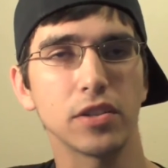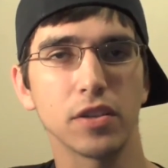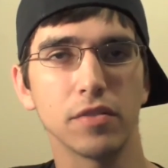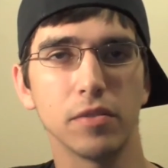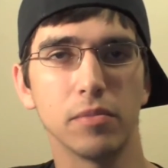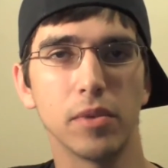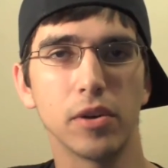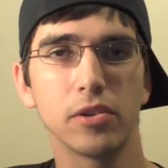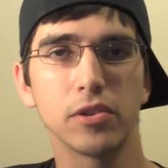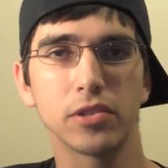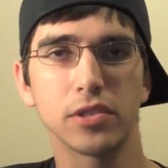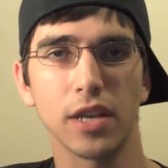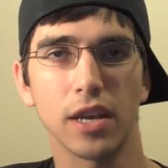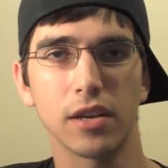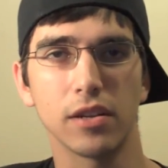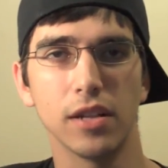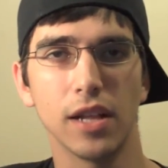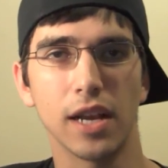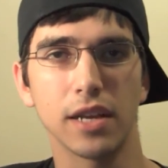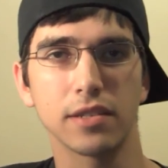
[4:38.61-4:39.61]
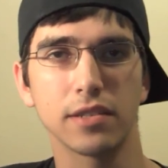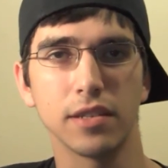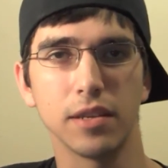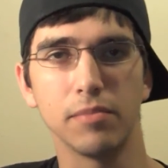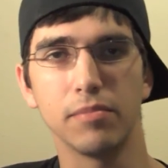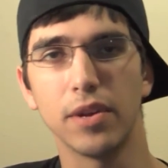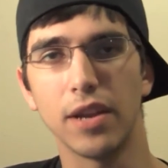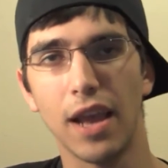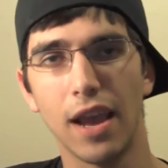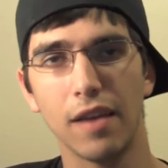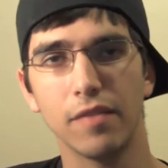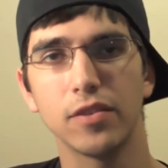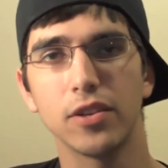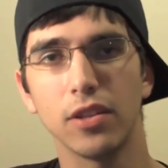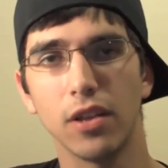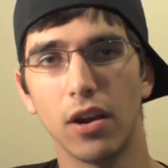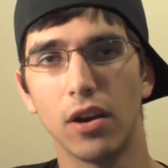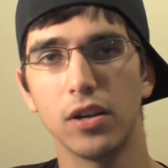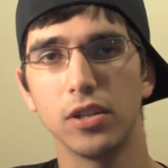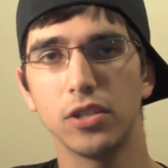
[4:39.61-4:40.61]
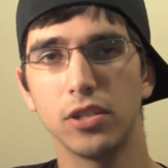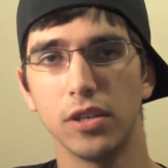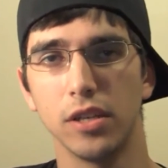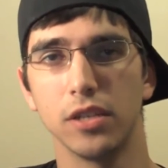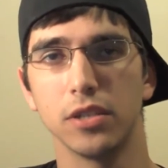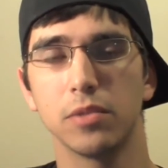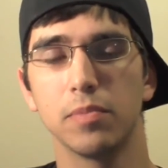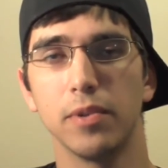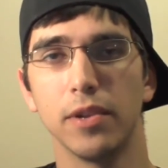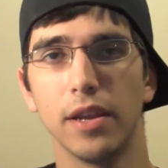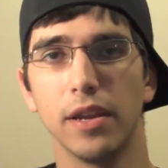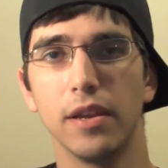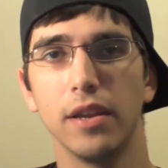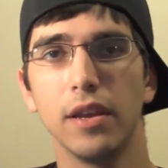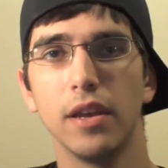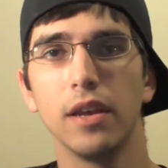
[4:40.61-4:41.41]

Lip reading: of a motorcycle accident, but after the heart transplant,